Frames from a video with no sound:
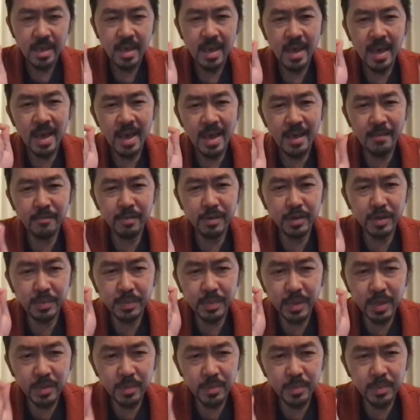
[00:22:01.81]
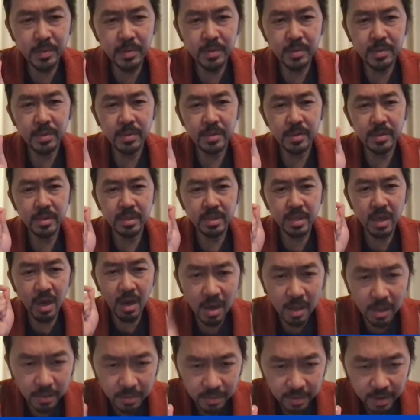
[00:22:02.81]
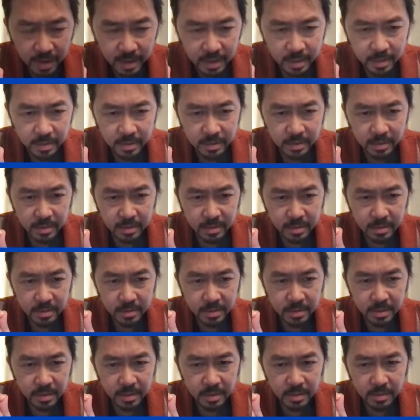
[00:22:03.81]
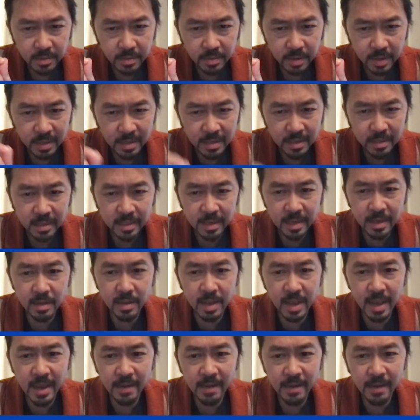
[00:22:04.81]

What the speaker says: Average people tolerate, write this down,